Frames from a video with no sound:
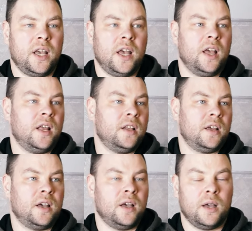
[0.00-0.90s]
and
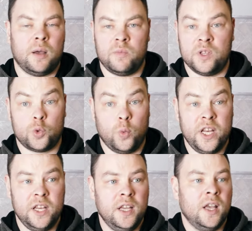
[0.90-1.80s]
it's
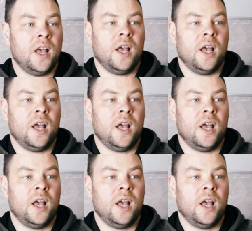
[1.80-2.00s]
windy,